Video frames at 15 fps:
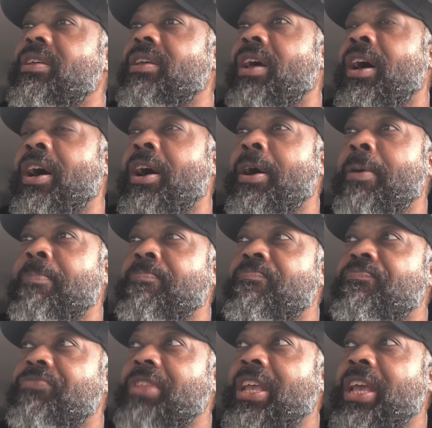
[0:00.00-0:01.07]

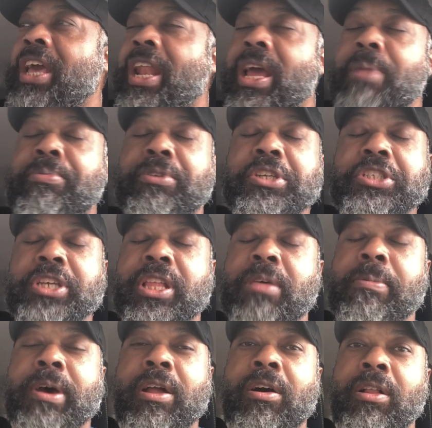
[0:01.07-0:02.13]
And I appreciate it
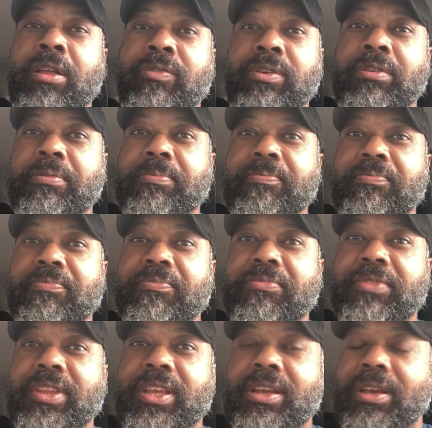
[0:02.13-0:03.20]
about all of you.
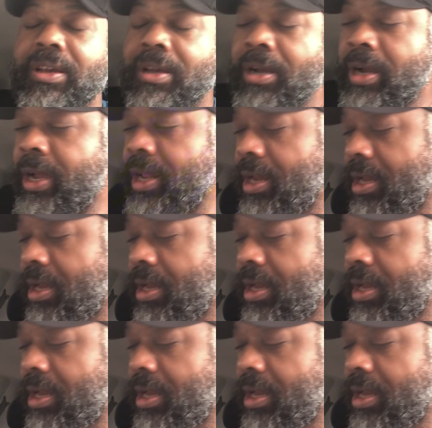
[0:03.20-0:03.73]
All right,